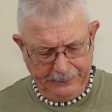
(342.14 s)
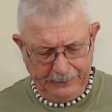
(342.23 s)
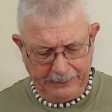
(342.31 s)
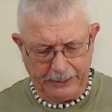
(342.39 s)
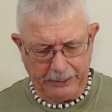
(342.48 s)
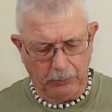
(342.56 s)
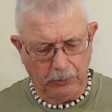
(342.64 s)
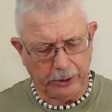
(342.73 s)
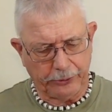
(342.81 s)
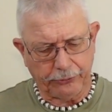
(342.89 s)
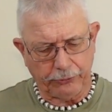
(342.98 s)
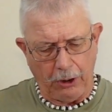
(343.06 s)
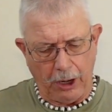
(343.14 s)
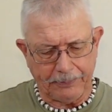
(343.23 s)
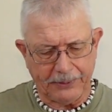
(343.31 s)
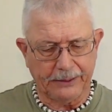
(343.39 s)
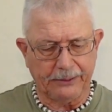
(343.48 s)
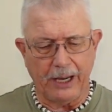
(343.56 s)
And it was
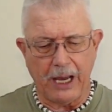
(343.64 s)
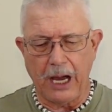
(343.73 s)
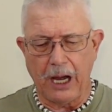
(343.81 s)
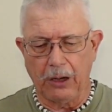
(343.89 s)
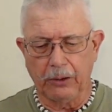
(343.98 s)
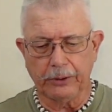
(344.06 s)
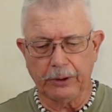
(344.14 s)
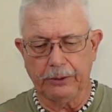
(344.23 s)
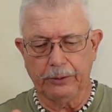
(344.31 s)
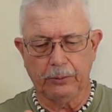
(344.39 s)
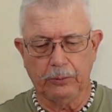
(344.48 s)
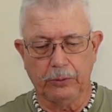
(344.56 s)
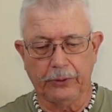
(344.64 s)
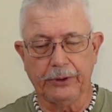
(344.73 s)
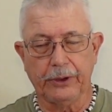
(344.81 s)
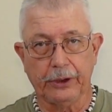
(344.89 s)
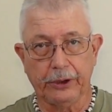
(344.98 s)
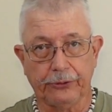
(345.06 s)
dropping down
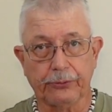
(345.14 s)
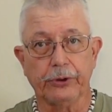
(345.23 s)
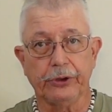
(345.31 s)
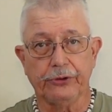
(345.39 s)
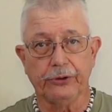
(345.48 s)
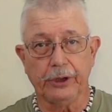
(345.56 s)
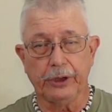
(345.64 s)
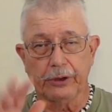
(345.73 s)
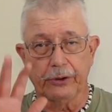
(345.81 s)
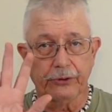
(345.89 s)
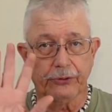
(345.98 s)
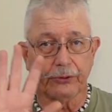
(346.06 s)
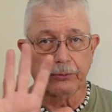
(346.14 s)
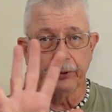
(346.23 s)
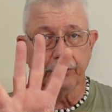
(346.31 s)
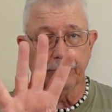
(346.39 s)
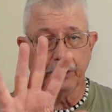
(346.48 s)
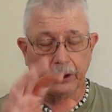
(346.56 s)
within this region here. This is the
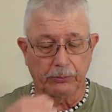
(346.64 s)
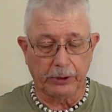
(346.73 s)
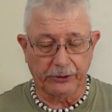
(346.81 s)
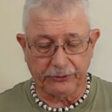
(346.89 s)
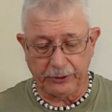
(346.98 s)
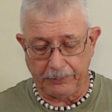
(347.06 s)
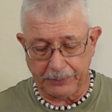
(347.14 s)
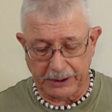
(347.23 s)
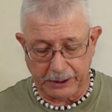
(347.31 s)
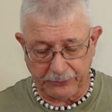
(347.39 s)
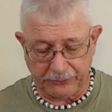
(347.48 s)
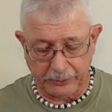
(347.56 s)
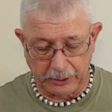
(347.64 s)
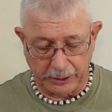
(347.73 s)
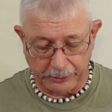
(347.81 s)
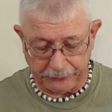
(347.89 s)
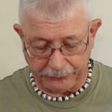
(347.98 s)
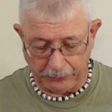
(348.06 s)
region that rests up against the
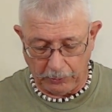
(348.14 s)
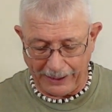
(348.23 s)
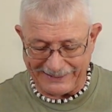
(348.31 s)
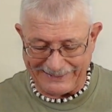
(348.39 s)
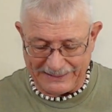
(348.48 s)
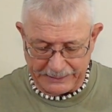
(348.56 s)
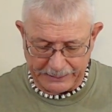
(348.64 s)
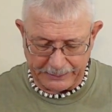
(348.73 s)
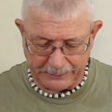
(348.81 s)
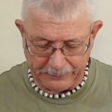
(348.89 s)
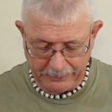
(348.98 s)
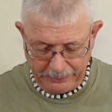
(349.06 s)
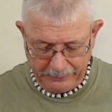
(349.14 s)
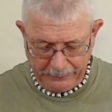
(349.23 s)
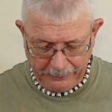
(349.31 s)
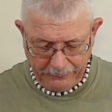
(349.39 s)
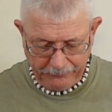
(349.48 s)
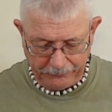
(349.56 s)
lens. So I did
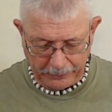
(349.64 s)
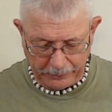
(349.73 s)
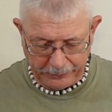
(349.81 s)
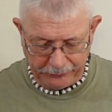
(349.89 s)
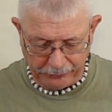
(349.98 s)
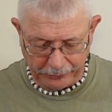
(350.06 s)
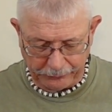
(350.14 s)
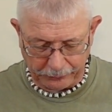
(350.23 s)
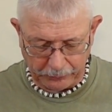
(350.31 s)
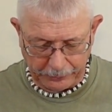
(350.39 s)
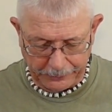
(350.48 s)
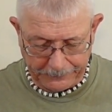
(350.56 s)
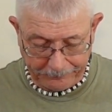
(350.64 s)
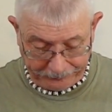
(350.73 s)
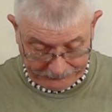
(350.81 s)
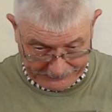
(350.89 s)
very gingerly